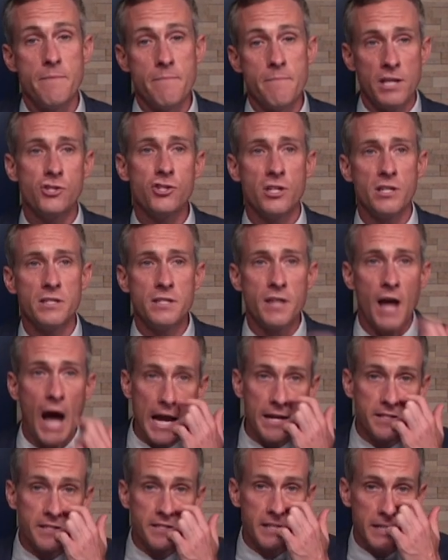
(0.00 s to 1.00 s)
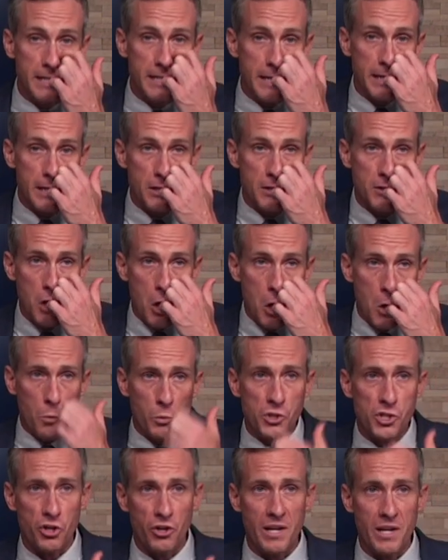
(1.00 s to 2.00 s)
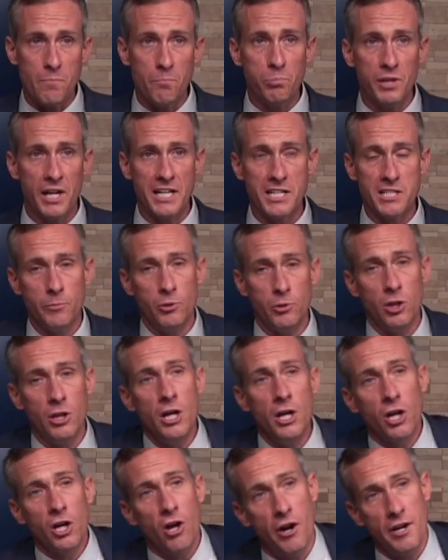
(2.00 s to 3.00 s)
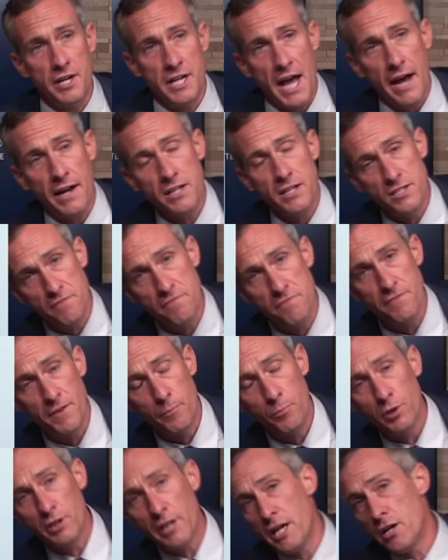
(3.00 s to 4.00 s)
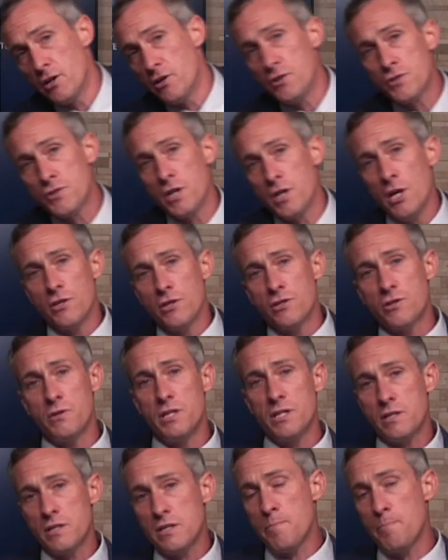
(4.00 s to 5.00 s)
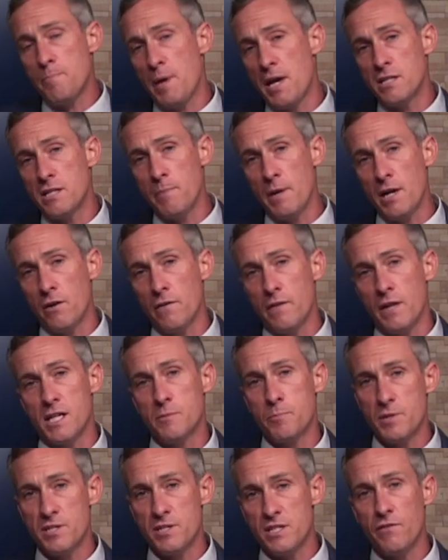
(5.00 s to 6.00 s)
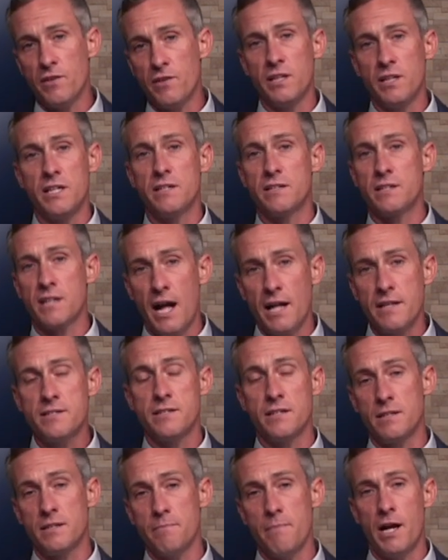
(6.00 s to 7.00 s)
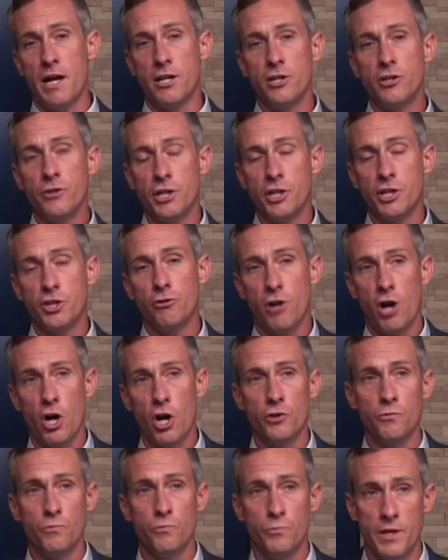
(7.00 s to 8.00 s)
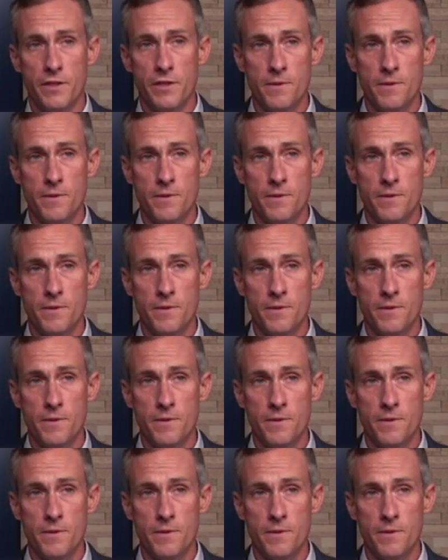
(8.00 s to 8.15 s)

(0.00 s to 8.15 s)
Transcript: I mentioned ICDs, which are implantable cardiac defibrillators. So this is a pacemaker that specifically is constantly monitoring your heart